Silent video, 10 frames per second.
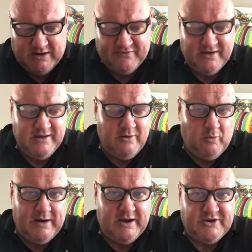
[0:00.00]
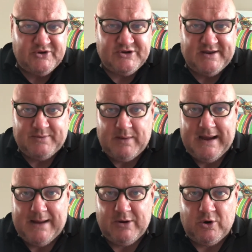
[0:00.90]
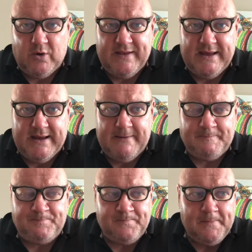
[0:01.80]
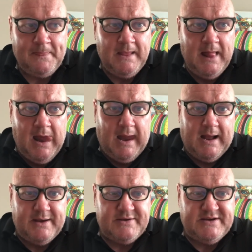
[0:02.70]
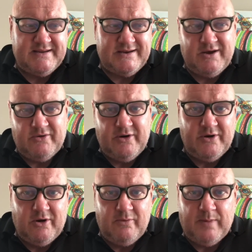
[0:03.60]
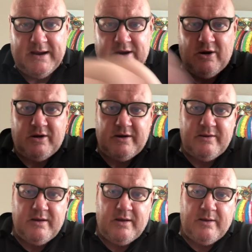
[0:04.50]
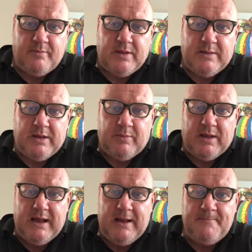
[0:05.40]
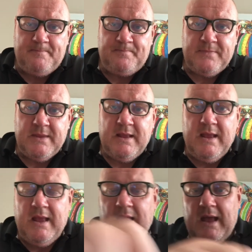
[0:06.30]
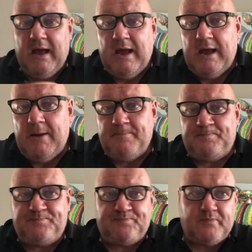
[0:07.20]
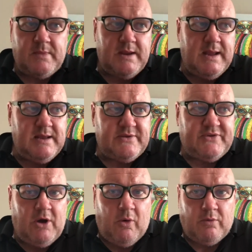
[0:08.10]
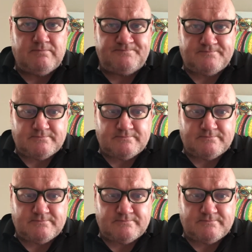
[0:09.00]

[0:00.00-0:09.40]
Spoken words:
wife, why don't I just transfer my arm and go in there? And she said, no, Bangkok, blah, blah, blah. So